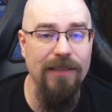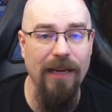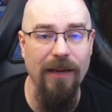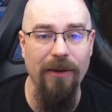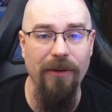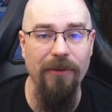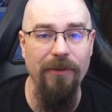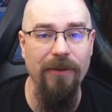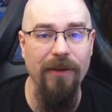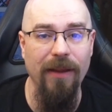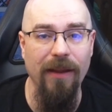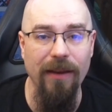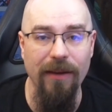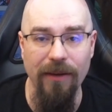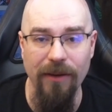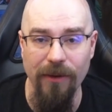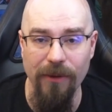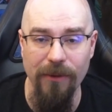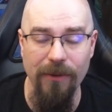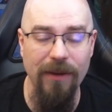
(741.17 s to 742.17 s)
out
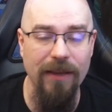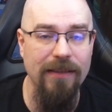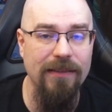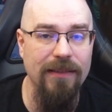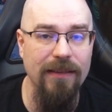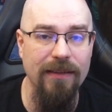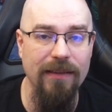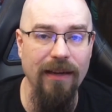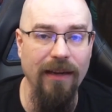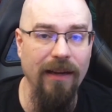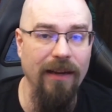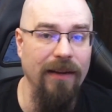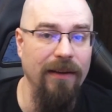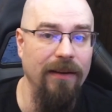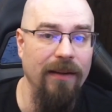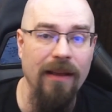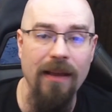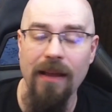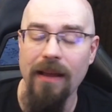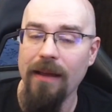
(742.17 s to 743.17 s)
and who gets it
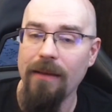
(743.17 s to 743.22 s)
done.